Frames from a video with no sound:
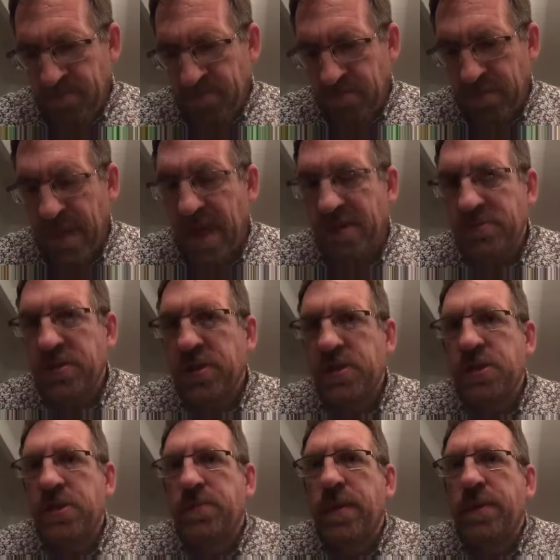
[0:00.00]

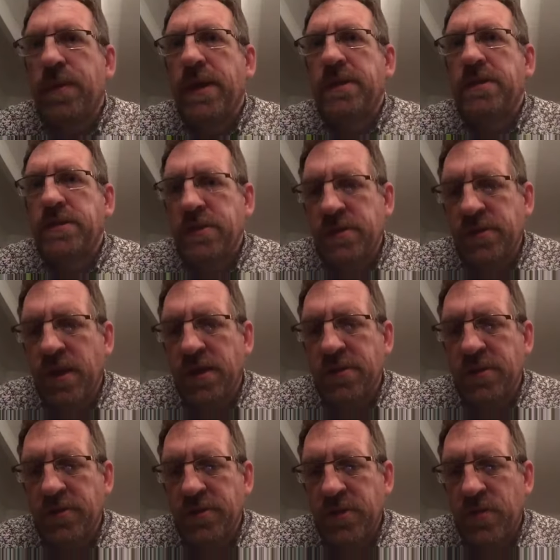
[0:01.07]
Just be a pain. Just
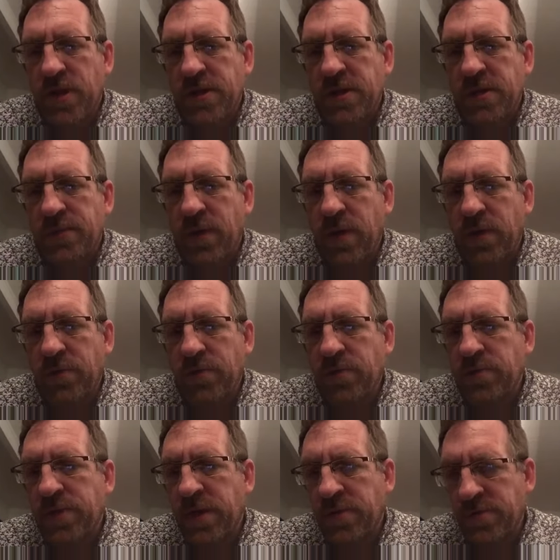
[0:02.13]
ask lots of questions. But I would
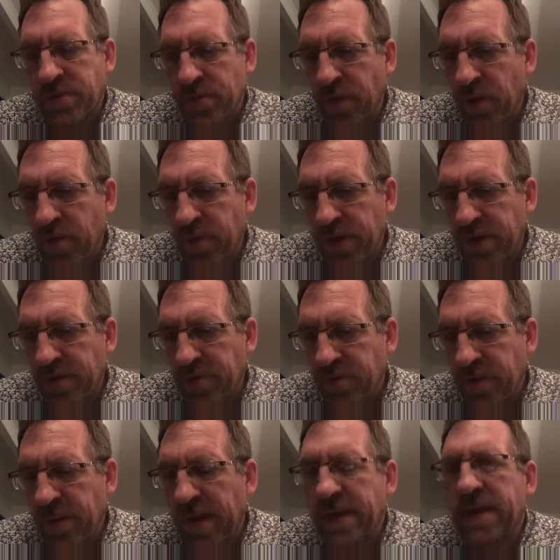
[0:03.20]
also, tomorrow we're going to
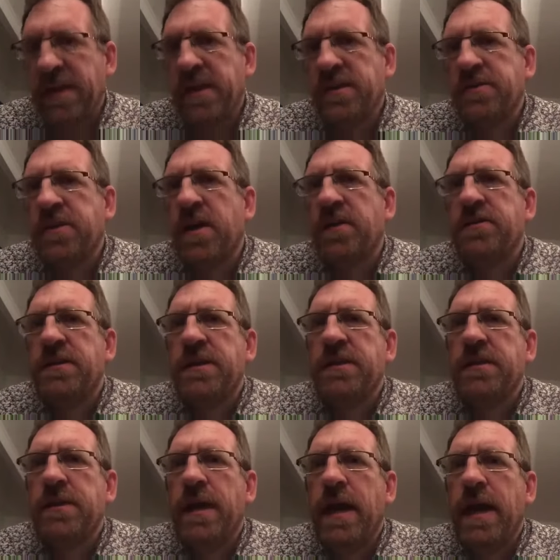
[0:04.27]
talk about getting started.
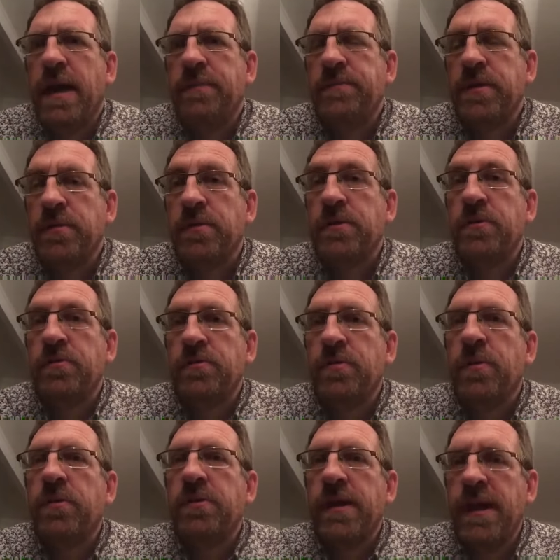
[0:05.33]
So we'll do it
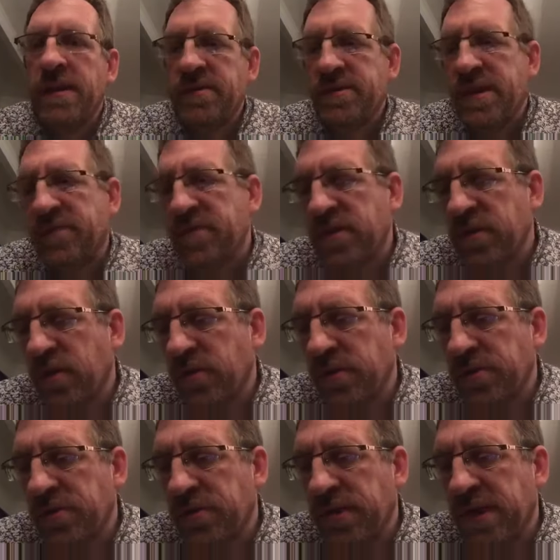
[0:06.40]
tomorrow again at 7 o'clock
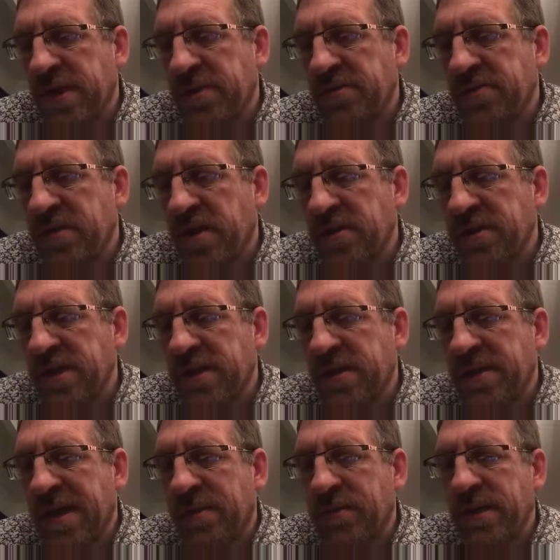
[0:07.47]
and doing getting started,
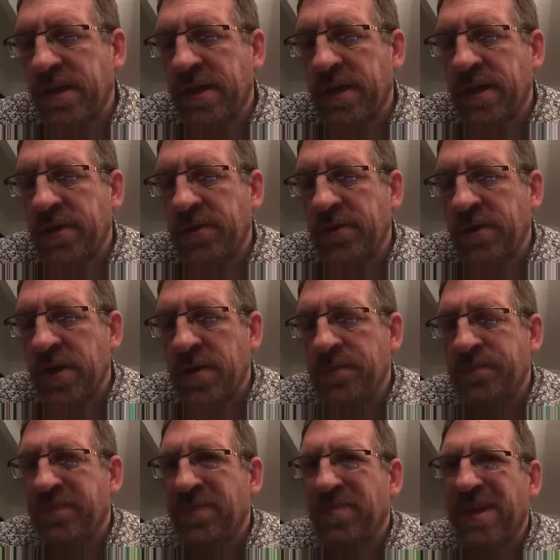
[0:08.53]
and that will include,
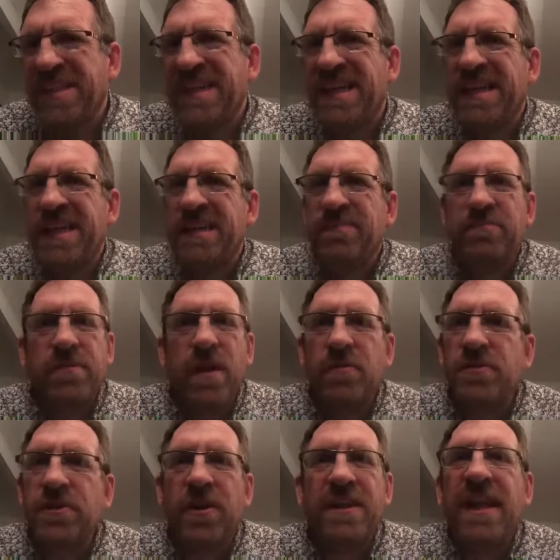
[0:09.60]
basically,
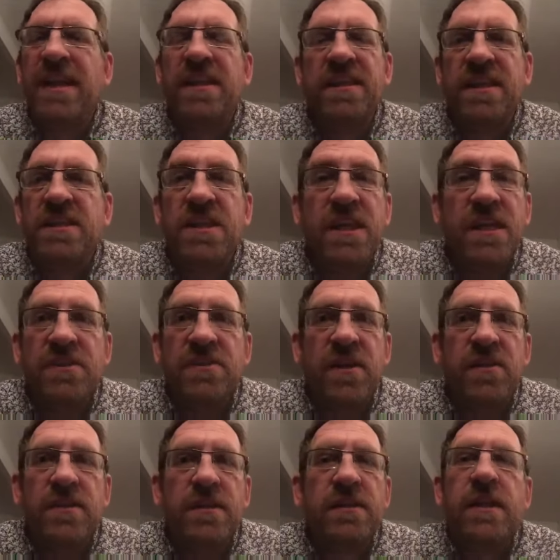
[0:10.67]
don't sign anything till you get
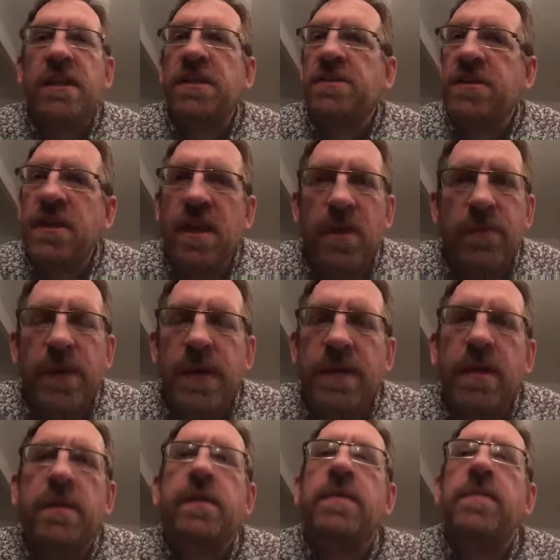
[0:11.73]
started. Get your CRB done.